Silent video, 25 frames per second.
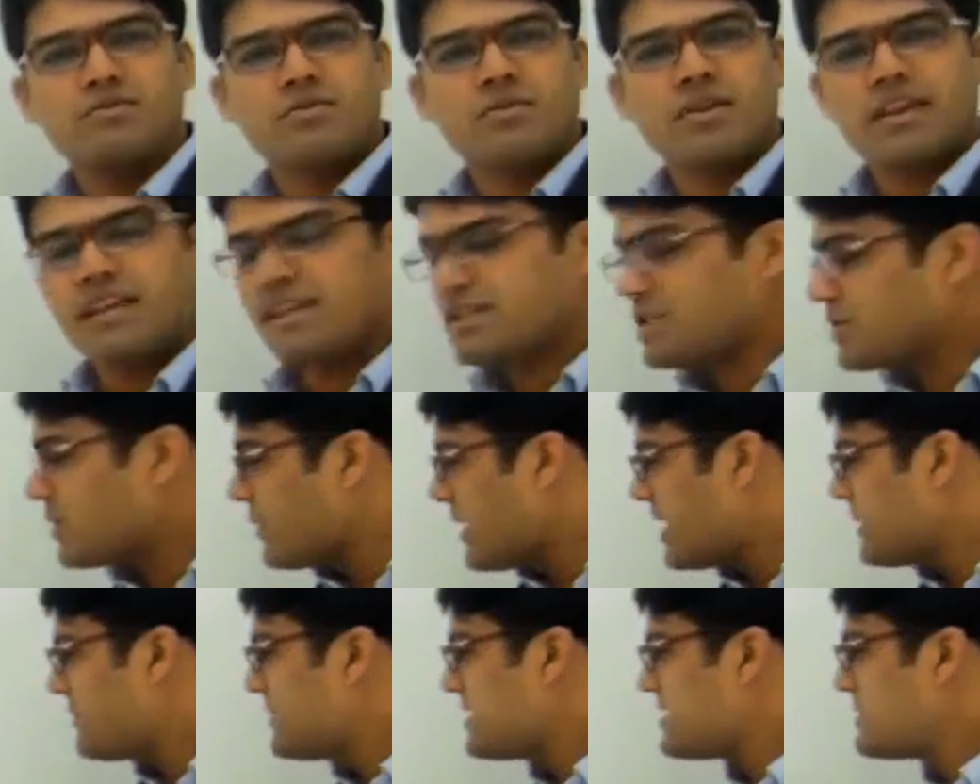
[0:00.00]
So A
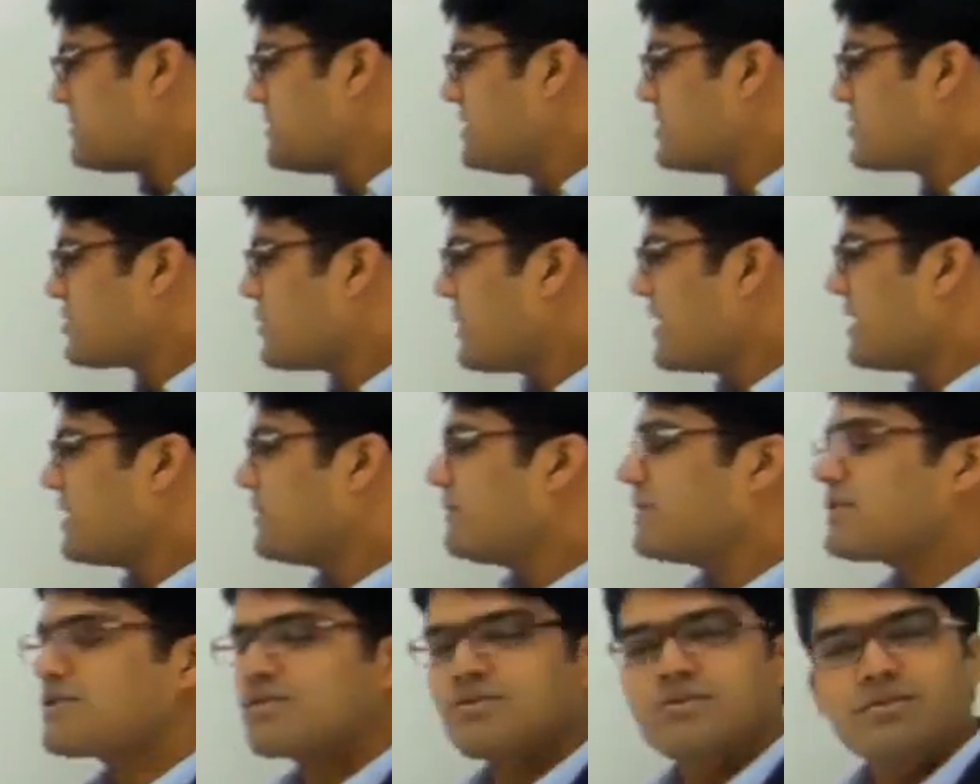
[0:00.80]
square plus B square
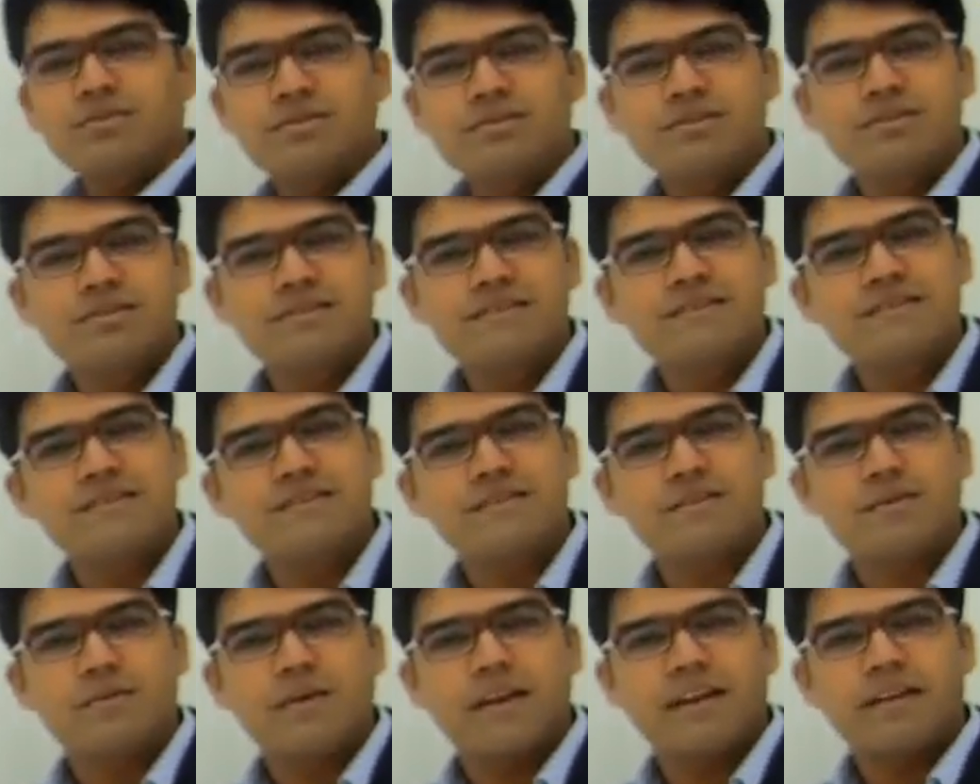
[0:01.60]
equals to
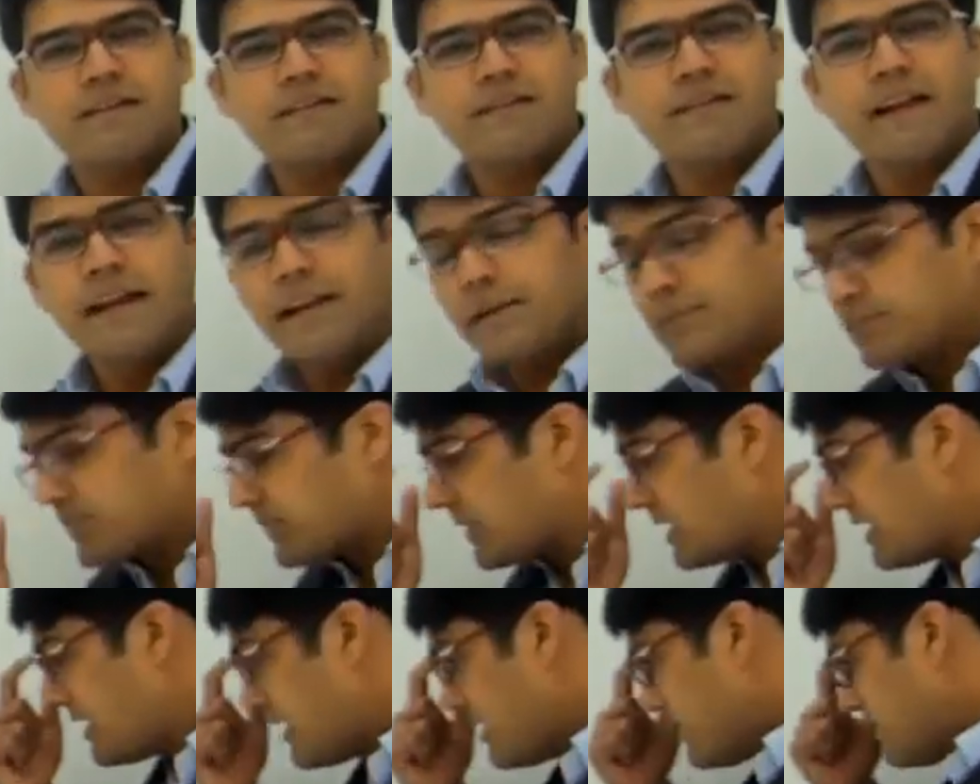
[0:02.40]
C square. Right?
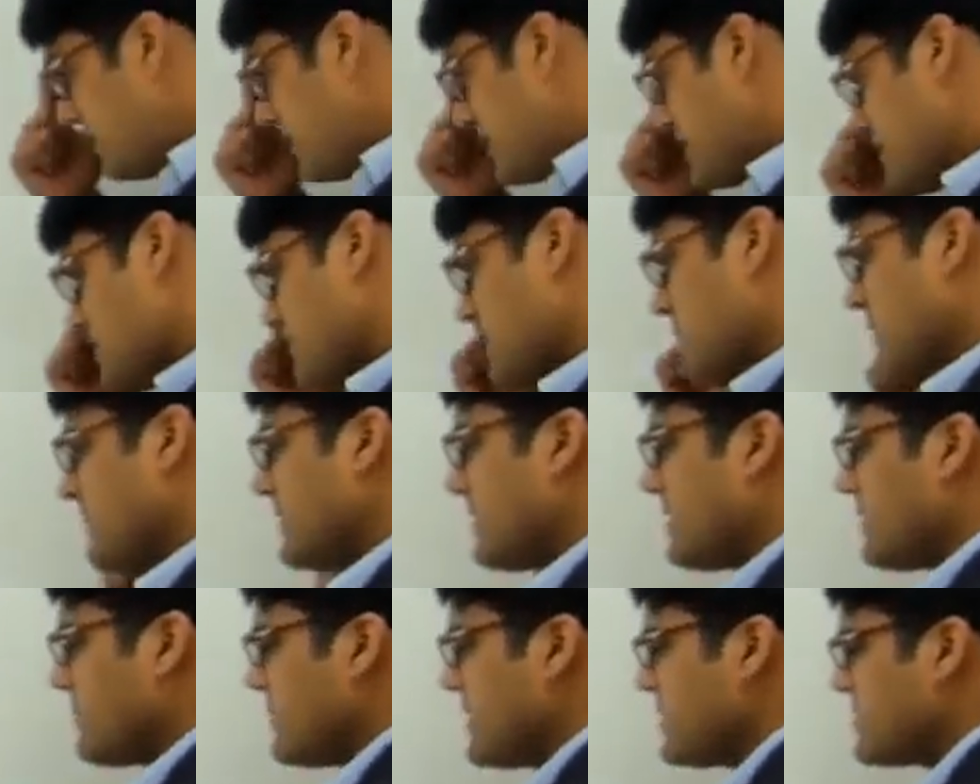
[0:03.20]
This is one of
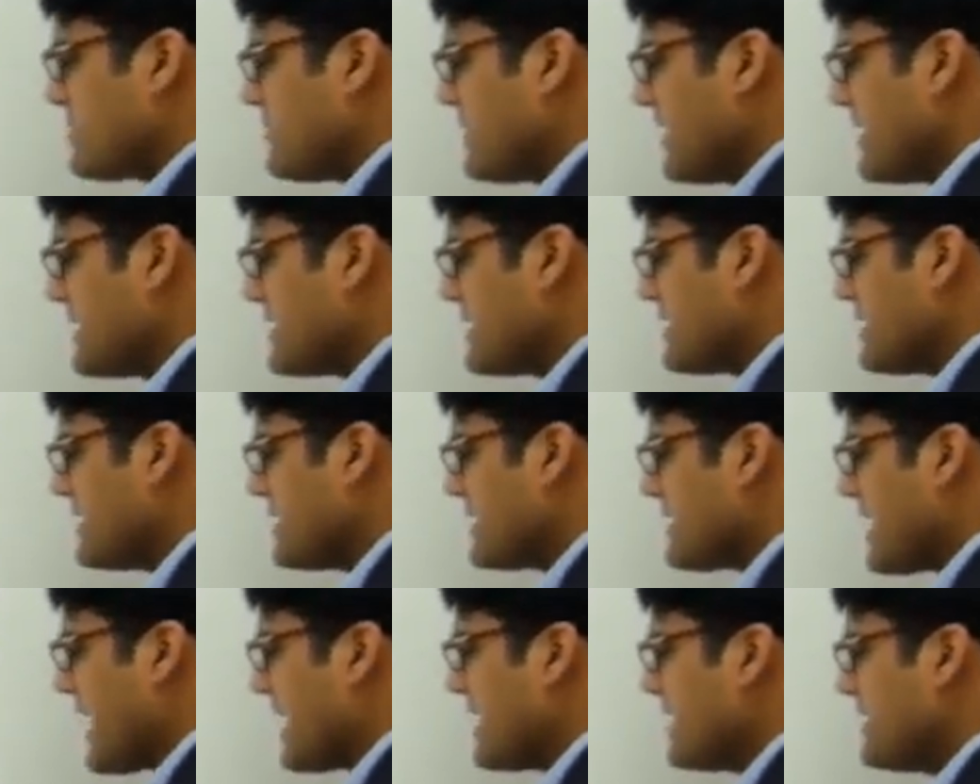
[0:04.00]
the triplets. So we can say
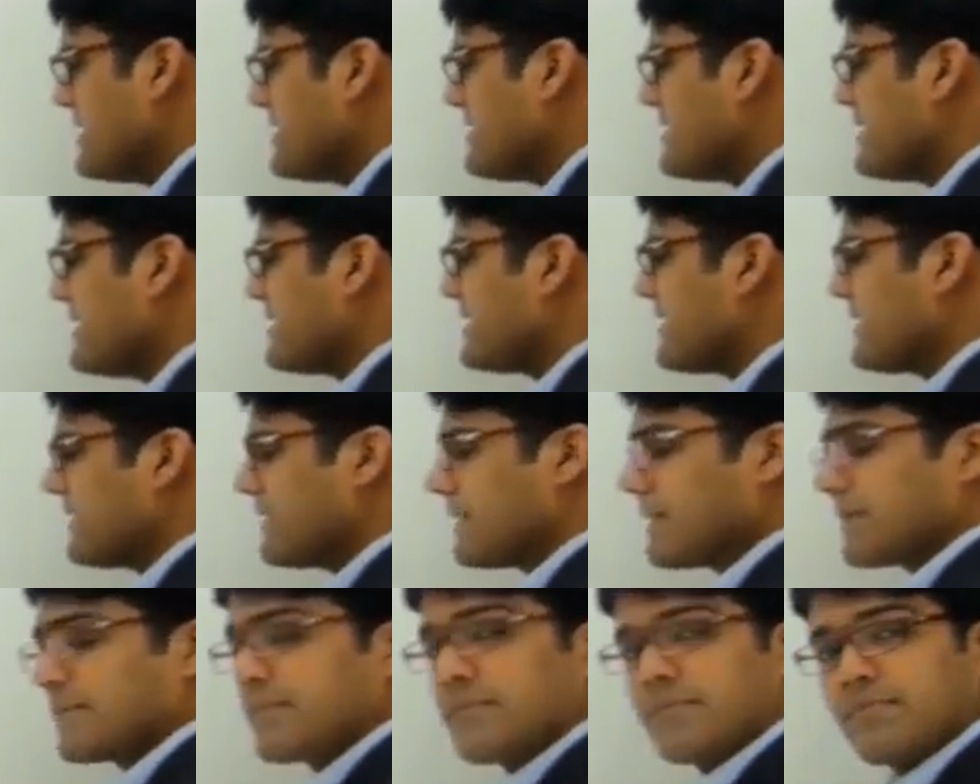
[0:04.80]
this angle is theta
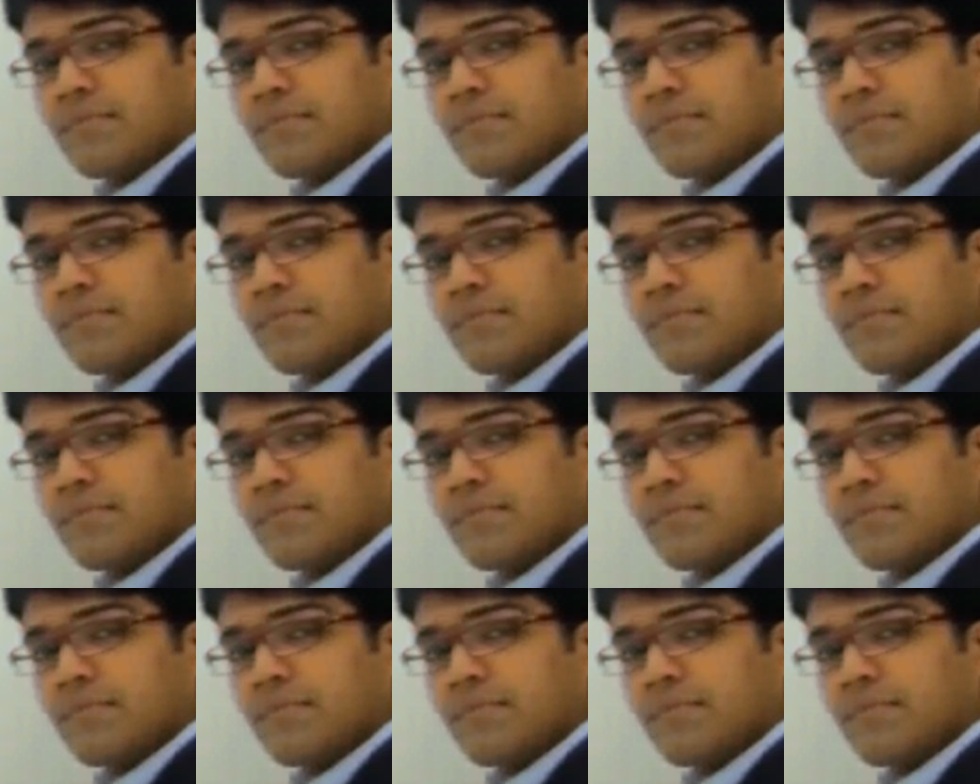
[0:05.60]
here.